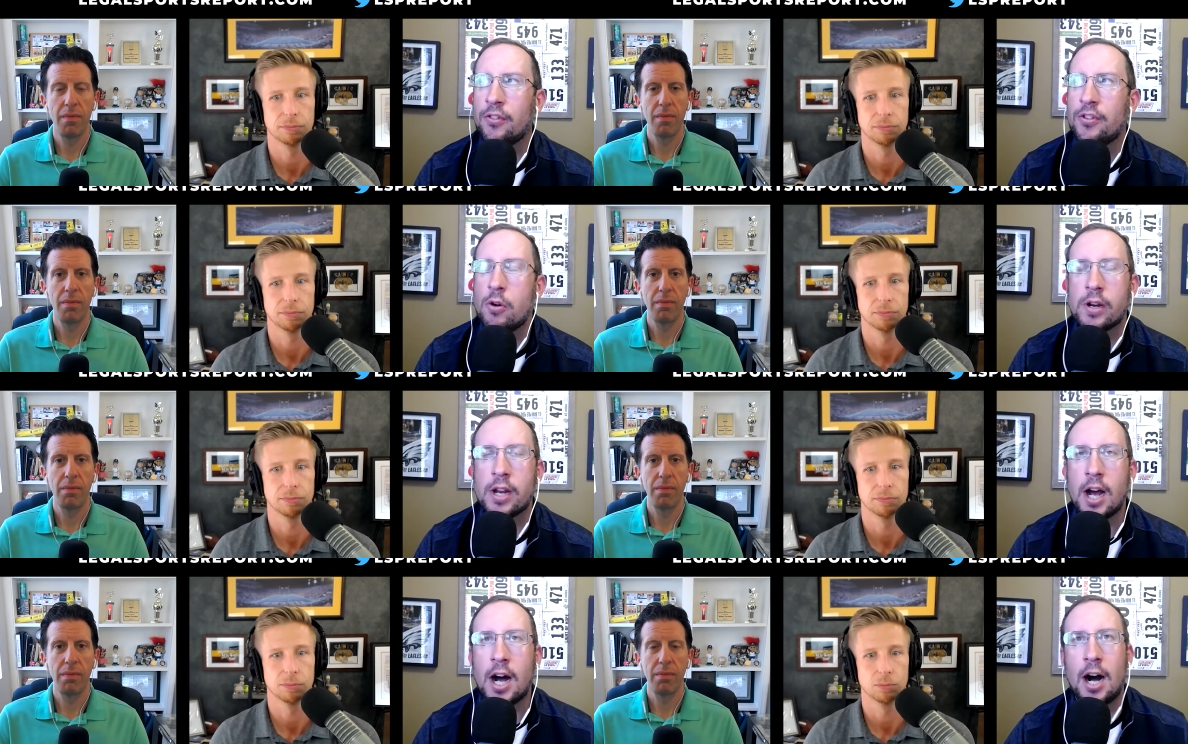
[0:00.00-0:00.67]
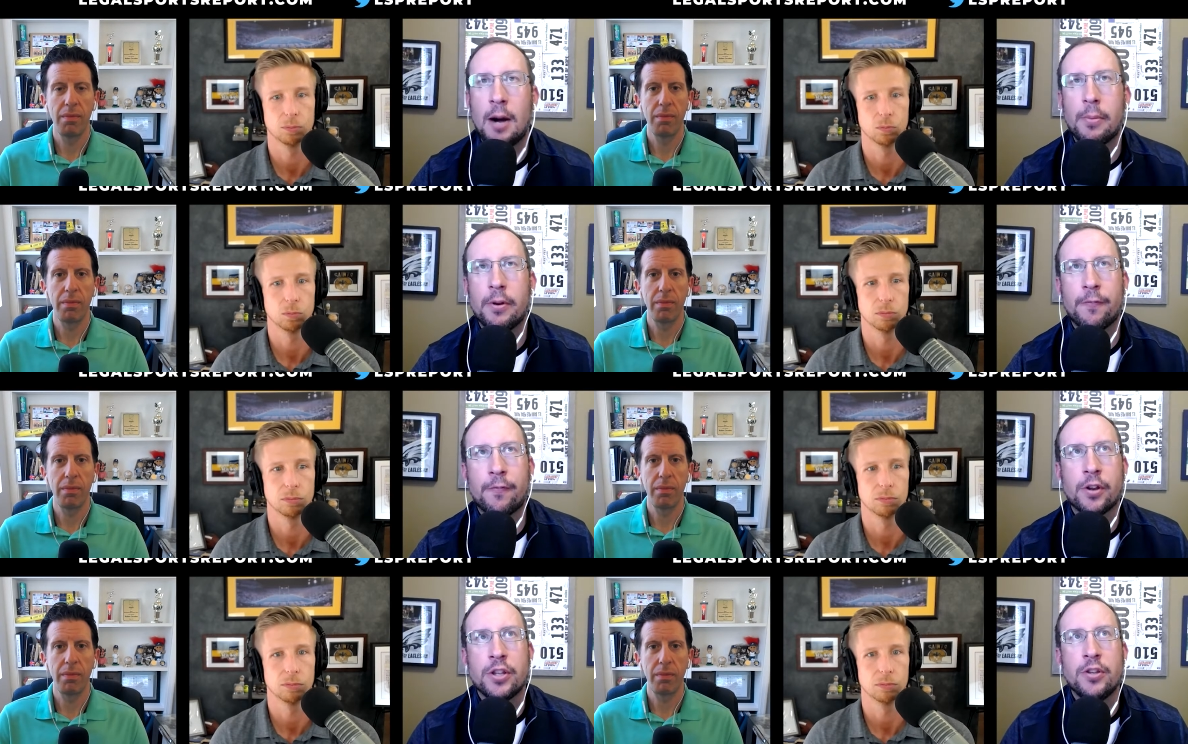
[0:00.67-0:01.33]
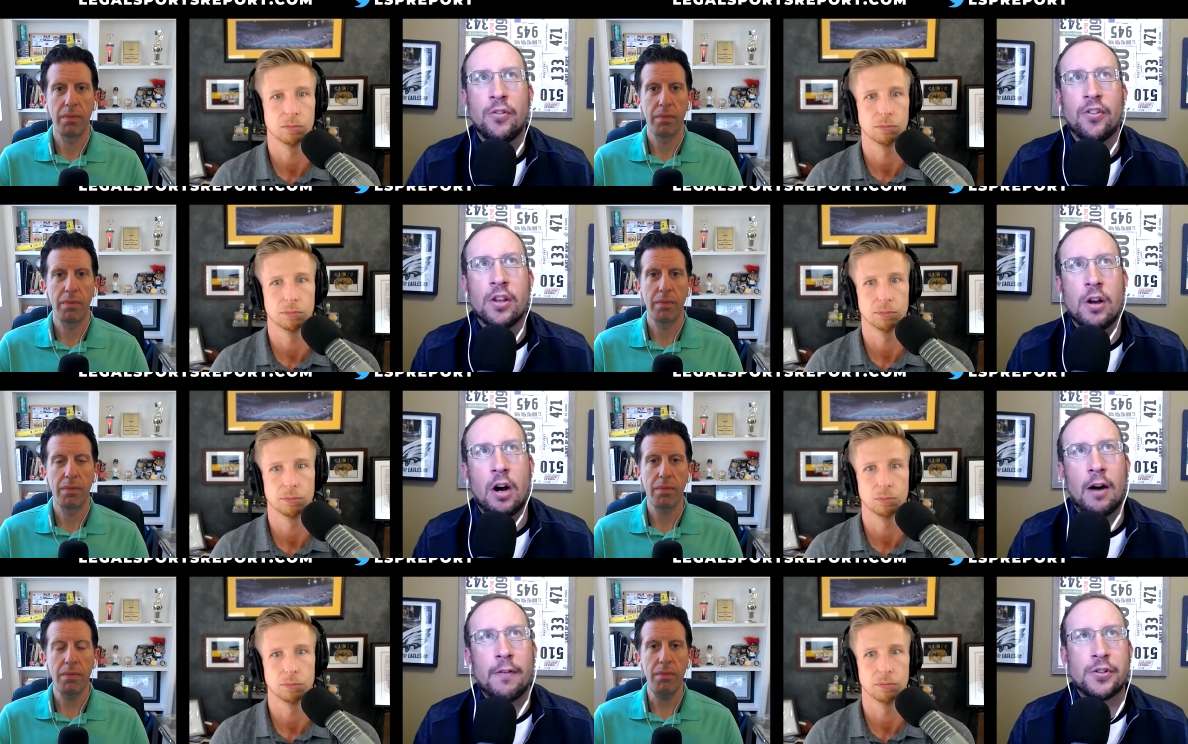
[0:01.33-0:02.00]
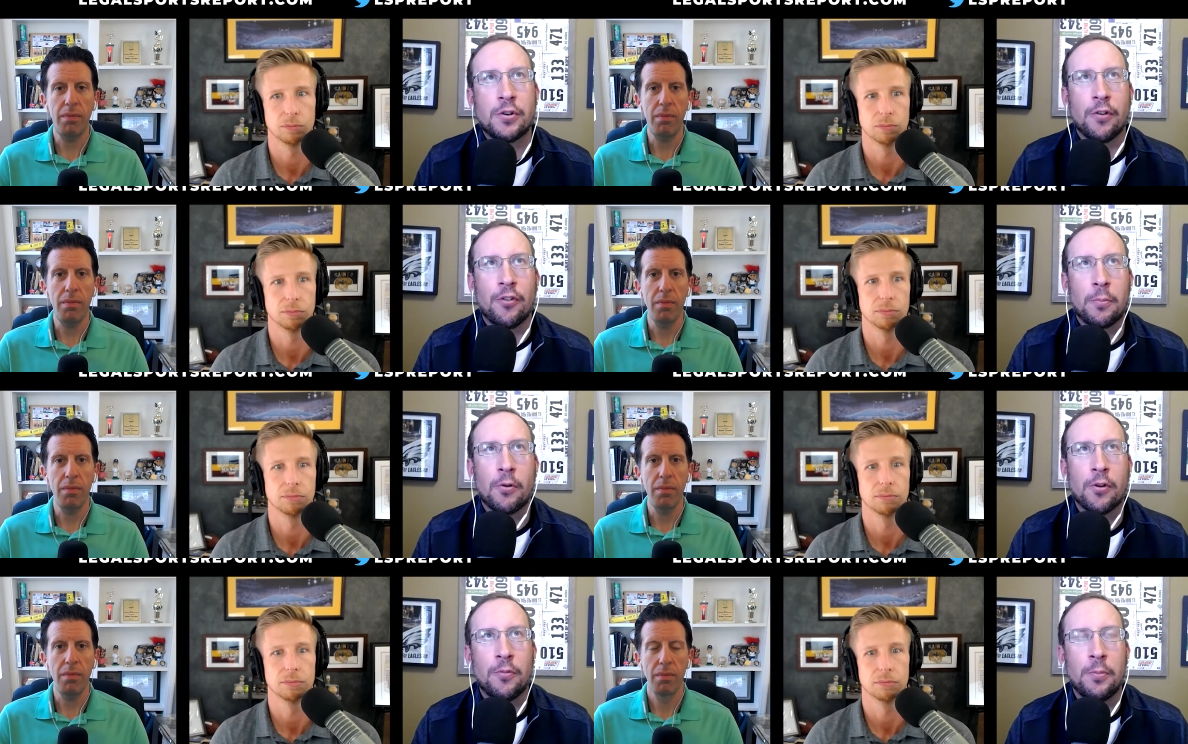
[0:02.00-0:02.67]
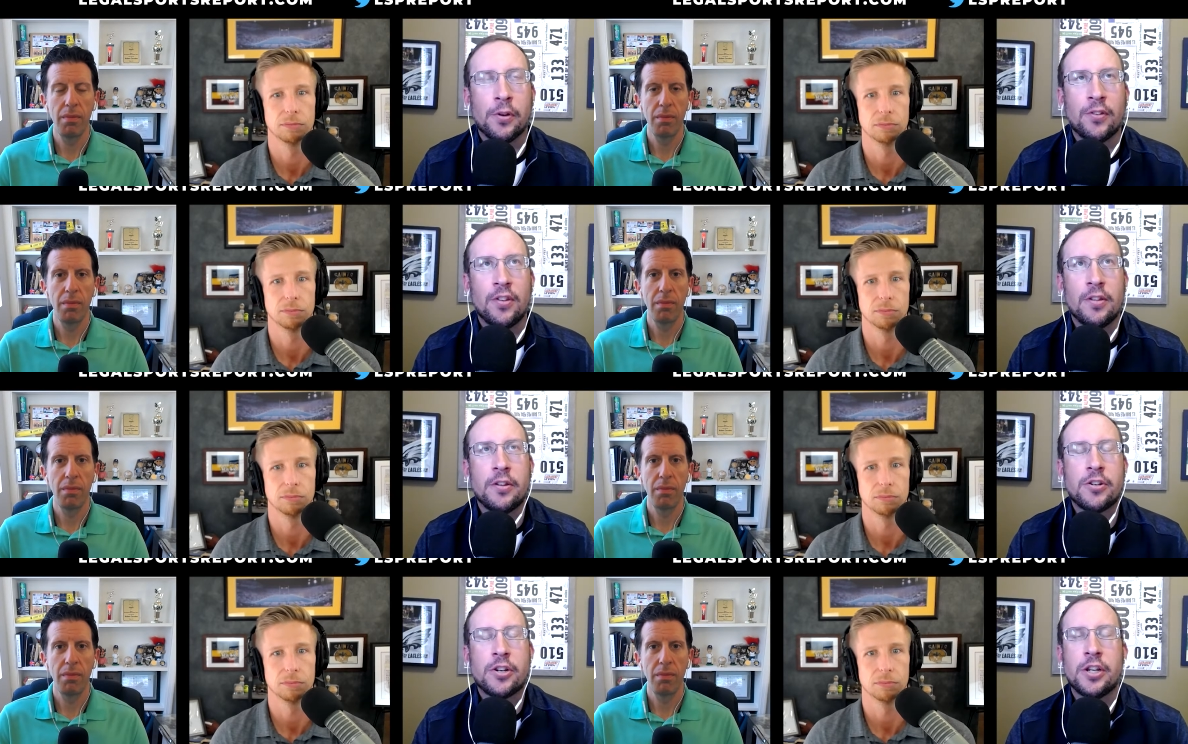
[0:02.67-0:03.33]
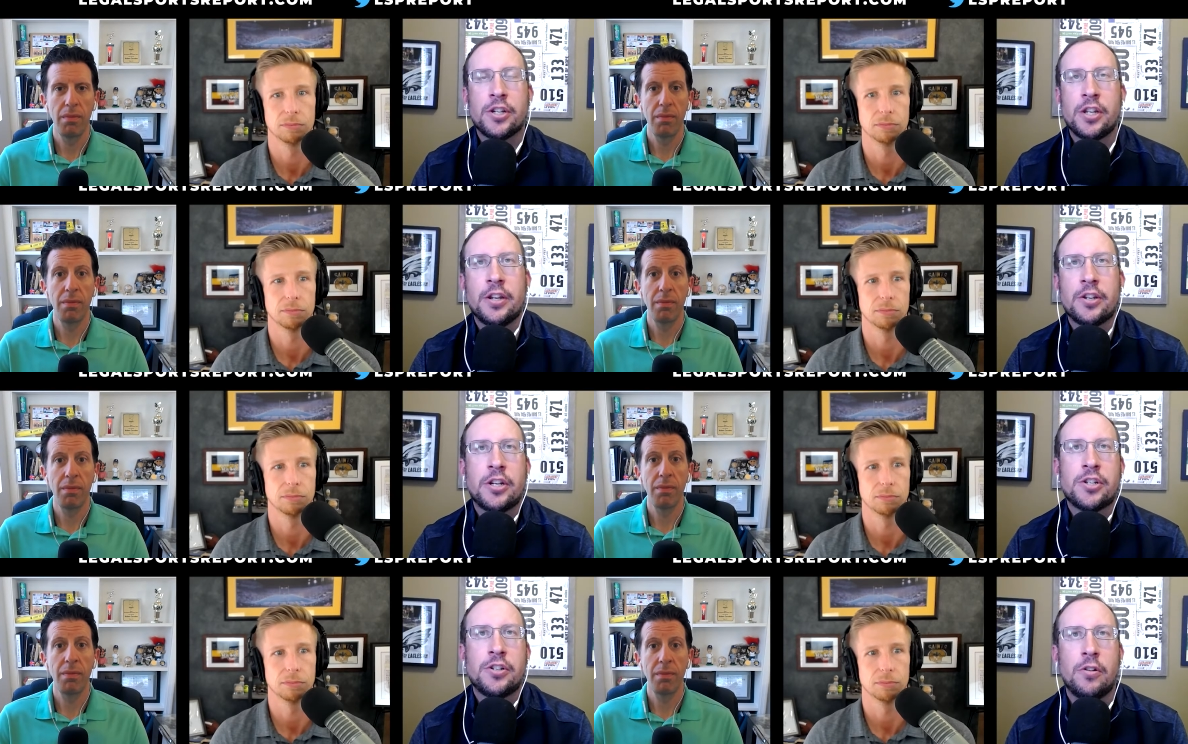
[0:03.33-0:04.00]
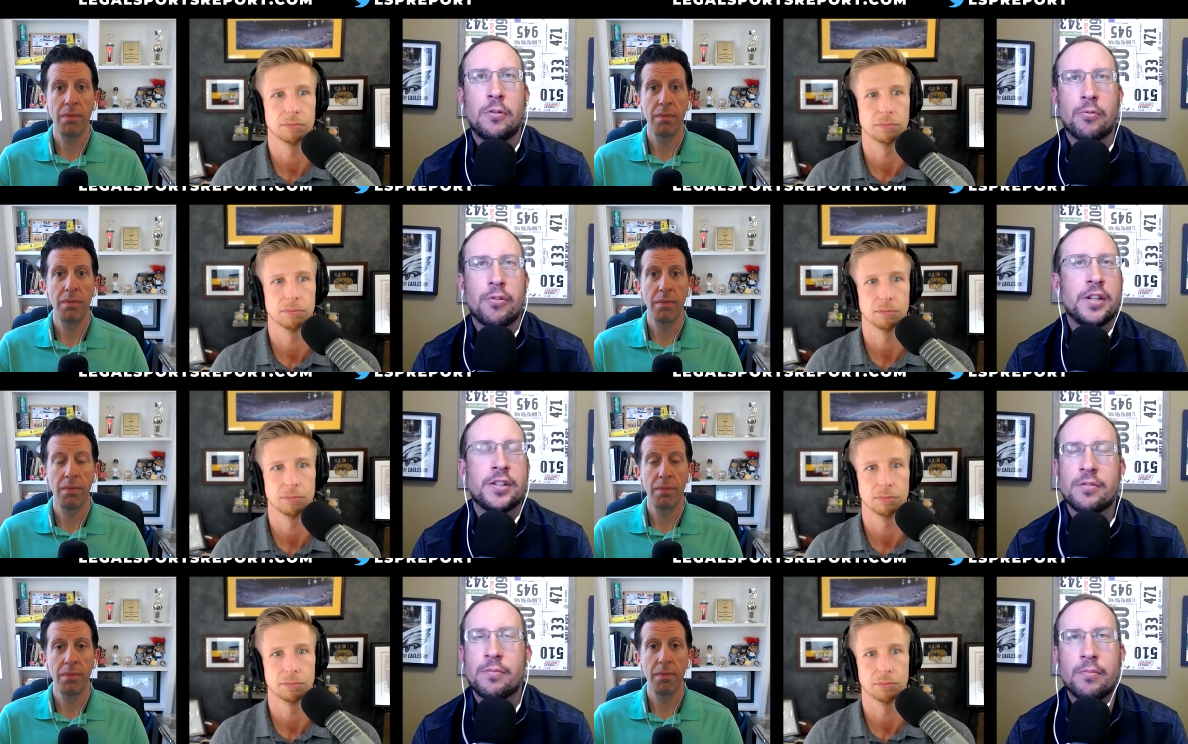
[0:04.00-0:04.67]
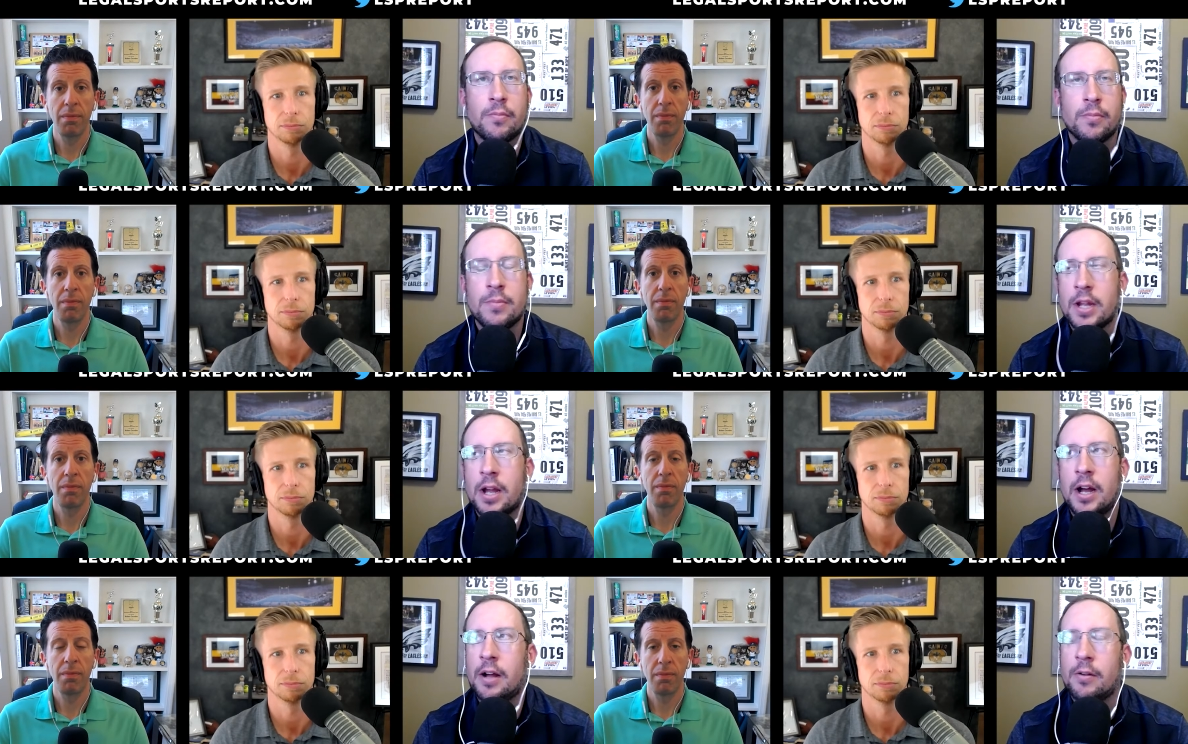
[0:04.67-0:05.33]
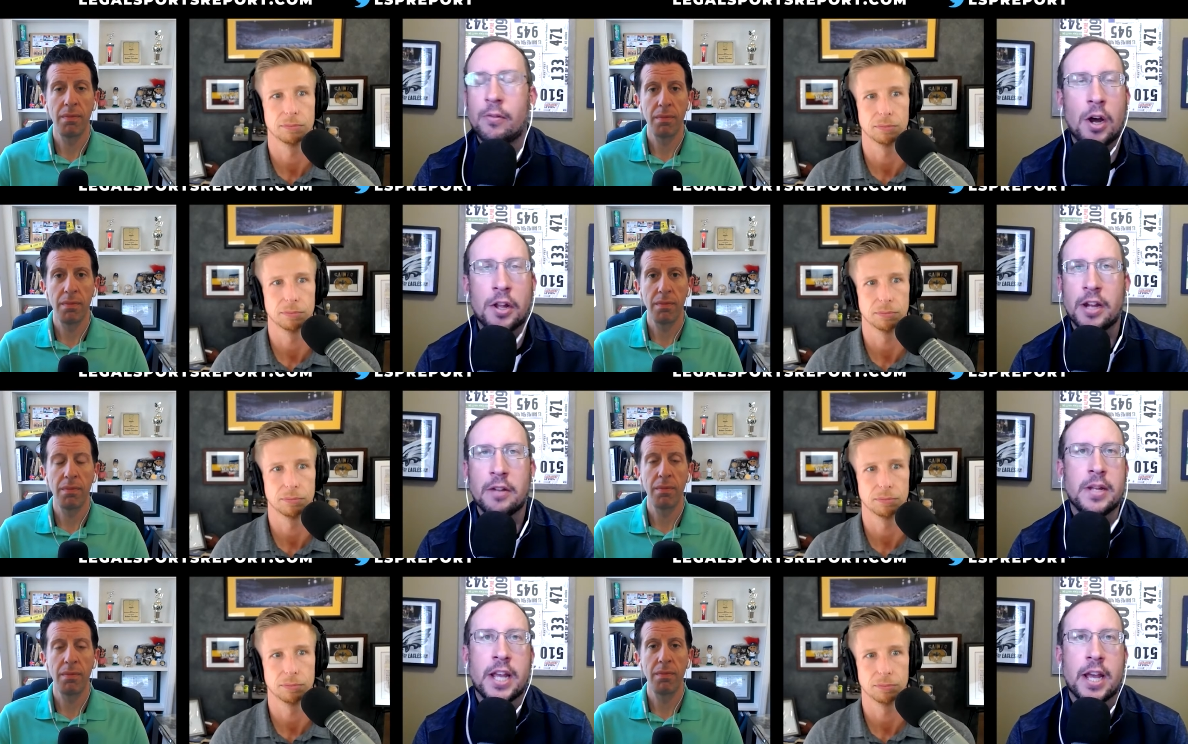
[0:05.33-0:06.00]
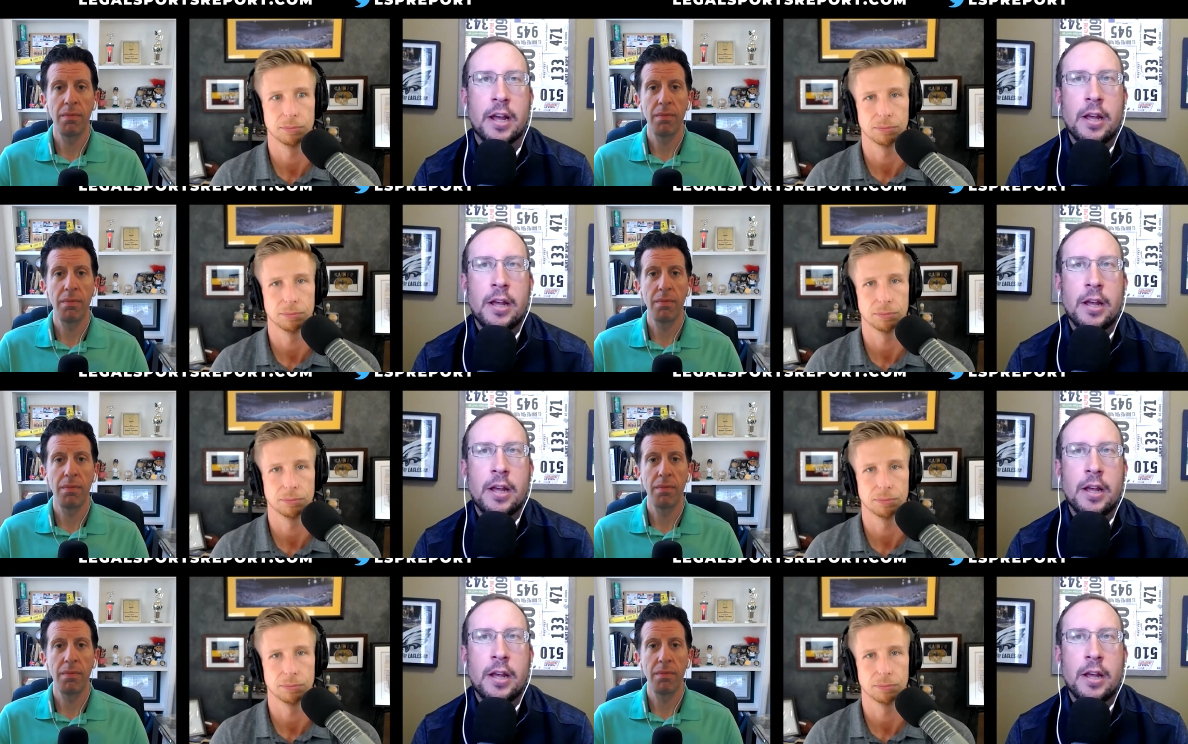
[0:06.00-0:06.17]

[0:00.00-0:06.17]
Speaker 1: no comp for using offshore sports books in the tradition in traditional print me- uh, online media